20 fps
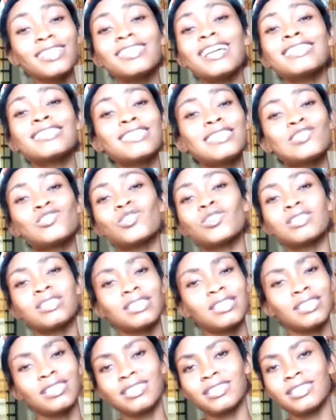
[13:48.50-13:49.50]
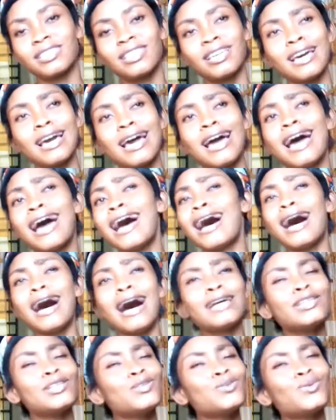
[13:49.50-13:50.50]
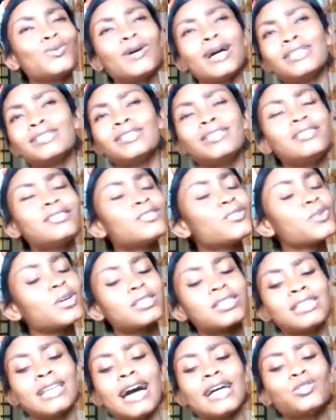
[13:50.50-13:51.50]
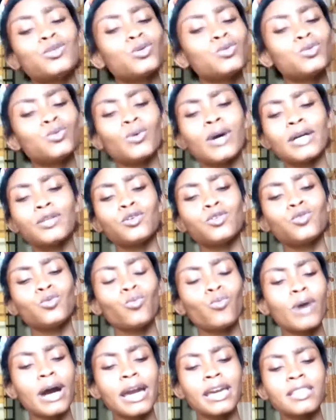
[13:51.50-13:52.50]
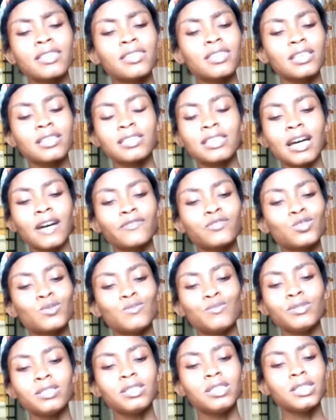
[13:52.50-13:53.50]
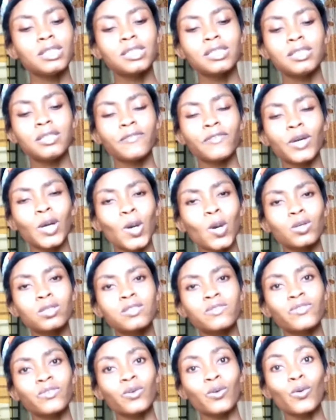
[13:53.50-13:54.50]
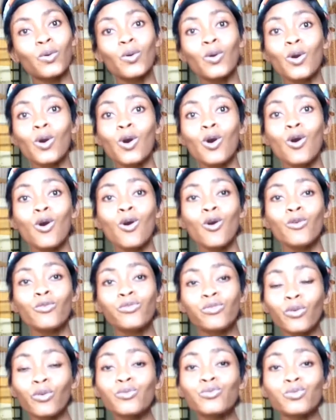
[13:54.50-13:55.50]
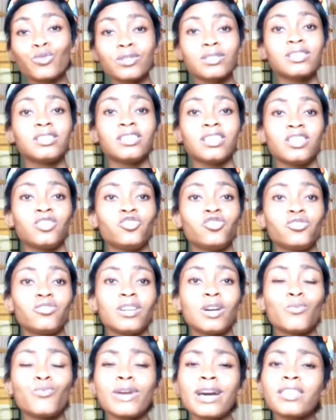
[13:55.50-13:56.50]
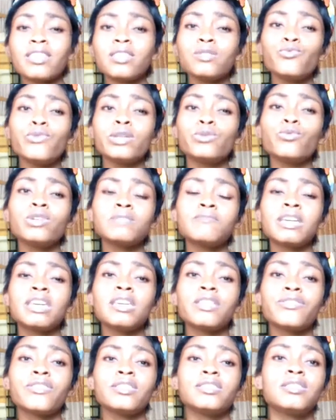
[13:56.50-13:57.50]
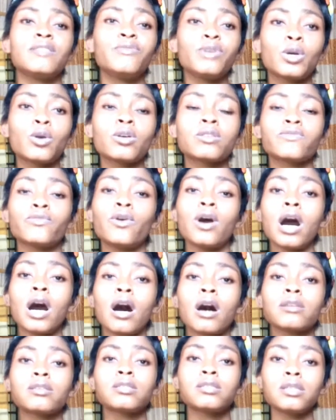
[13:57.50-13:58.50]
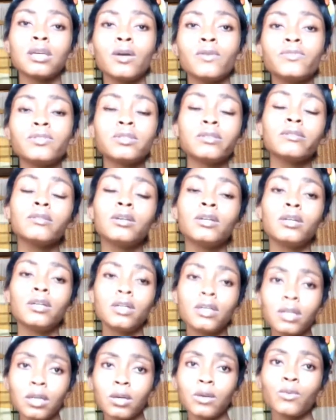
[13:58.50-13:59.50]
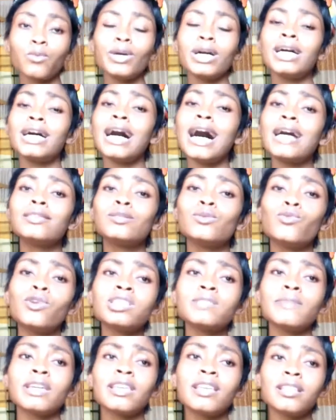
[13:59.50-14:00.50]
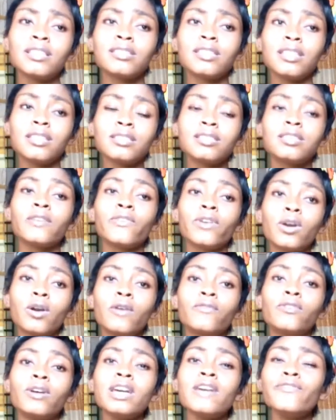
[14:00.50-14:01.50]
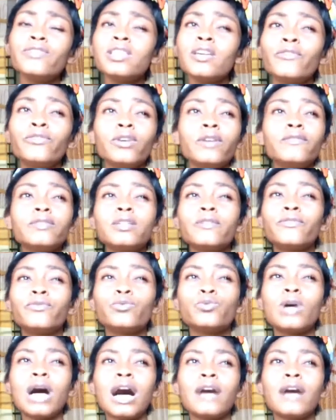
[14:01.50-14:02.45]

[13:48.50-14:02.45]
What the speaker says: That is just it. I didn't know. I don't know why things have to be this difficult for us in Nigeria. We are the ones making things difficult for ourselves. We are the ones making things difficult for even if we